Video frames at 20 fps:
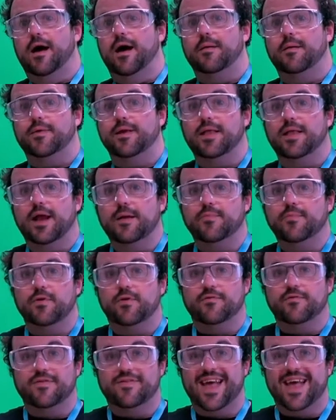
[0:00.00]
I'm a library
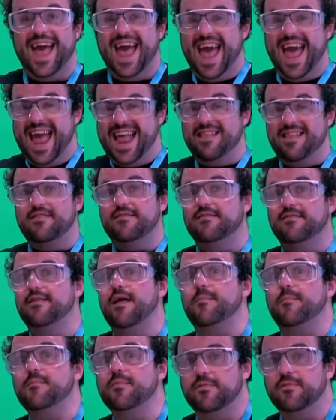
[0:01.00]
officer and
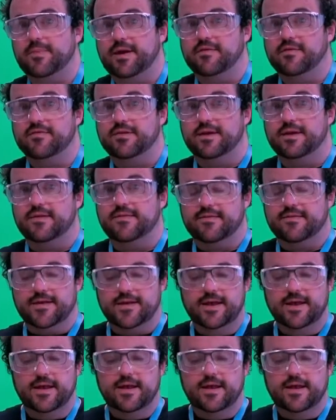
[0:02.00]
STEM specialist.